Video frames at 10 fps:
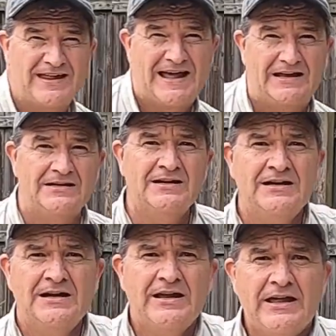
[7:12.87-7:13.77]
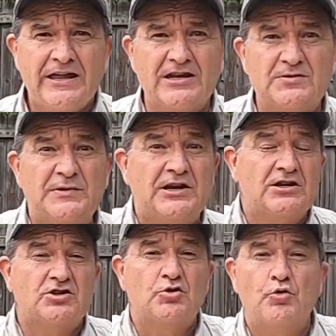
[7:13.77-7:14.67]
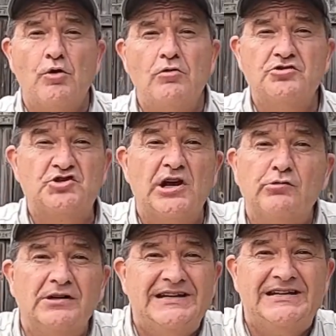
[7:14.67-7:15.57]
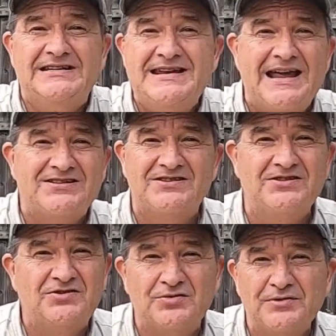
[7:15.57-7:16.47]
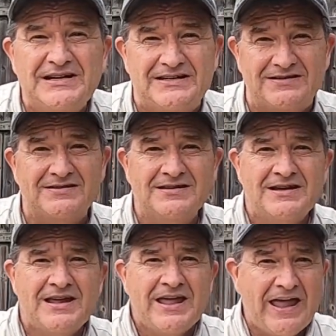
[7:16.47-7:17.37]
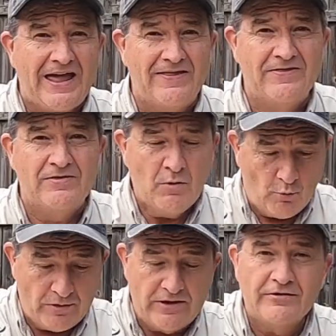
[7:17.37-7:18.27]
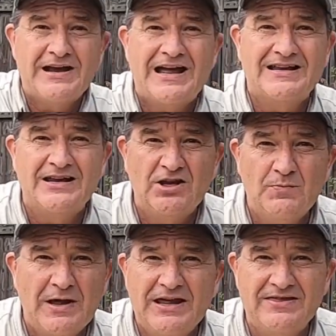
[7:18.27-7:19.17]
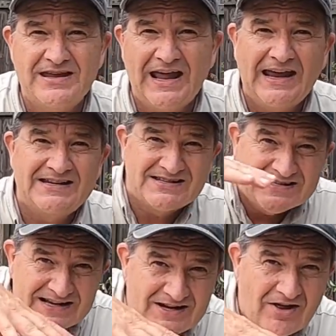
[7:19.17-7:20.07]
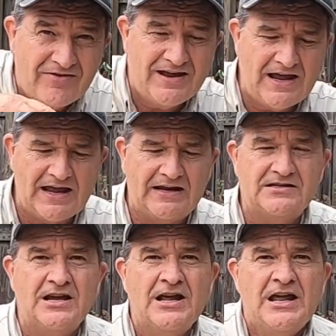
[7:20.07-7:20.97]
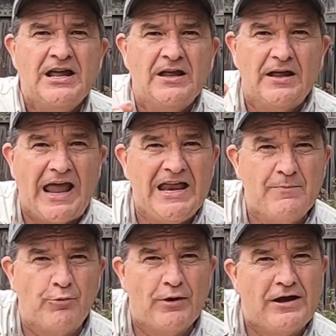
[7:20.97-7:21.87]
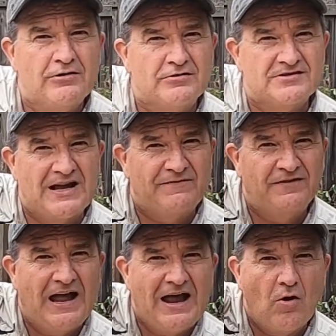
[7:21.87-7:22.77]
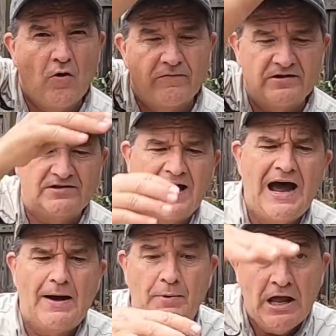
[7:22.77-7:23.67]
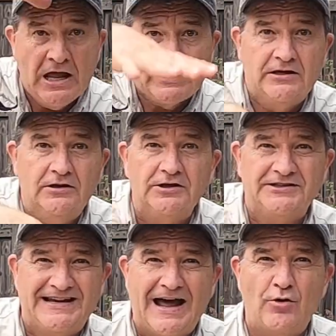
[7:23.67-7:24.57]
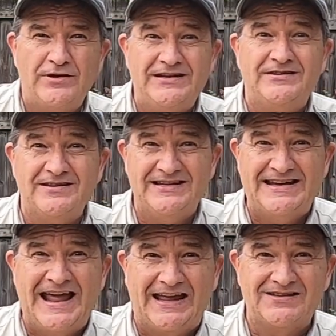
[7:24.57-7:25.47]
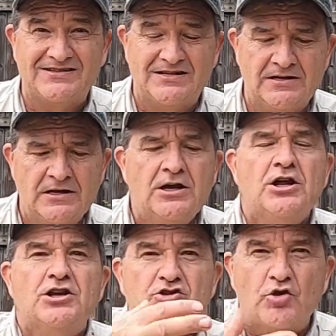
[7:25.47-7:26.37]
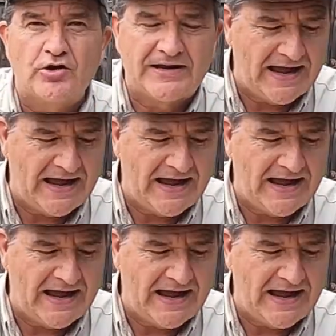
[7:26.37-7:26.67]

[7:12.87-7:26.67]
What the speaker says: that is because crows generally nest in trees, and when they're not incubating the eggs, sitting on the eggs, any predators that fly over the top can look down into the nest, so they're